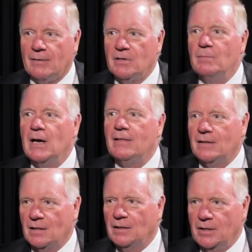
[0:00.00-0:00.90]
To me, I
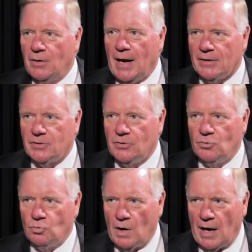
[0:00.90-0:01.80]
think the leader has to
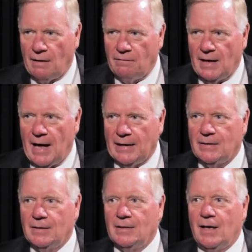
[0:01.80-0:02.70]
drive that
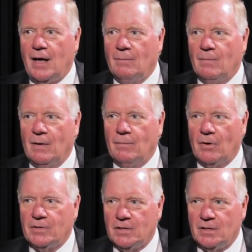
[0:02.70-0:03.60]
and, and
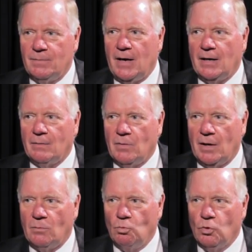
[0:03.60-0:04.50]
participate and,
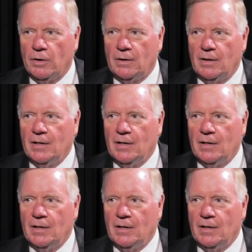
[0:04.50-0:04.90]
and work,